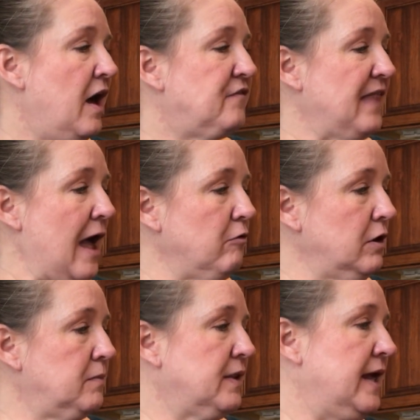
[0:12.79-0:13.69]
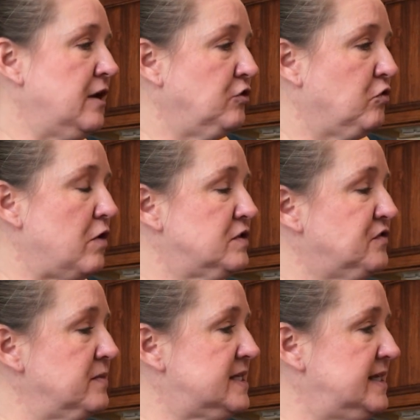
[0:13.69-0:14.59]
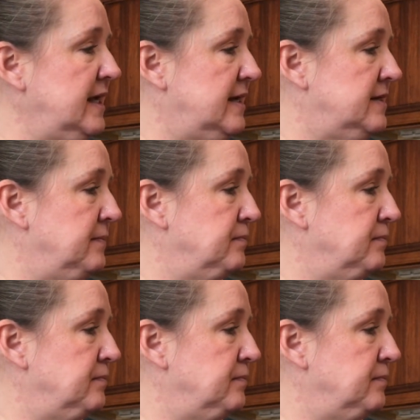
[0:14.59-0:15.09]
A flowering plant grows from a seed.